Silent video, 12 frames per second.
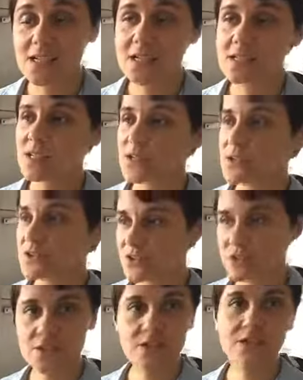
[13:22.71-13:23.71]
So
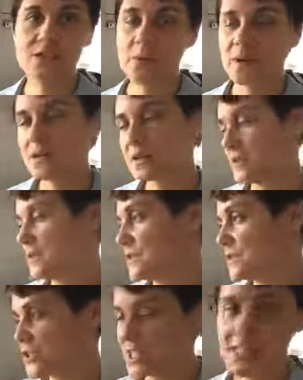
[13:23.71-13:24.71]
sausages,
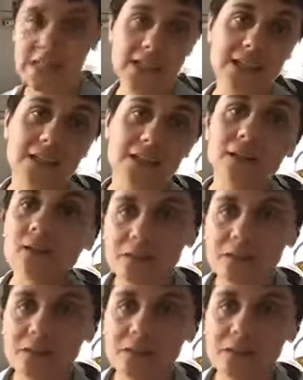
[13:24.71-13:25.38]
burgers, chili,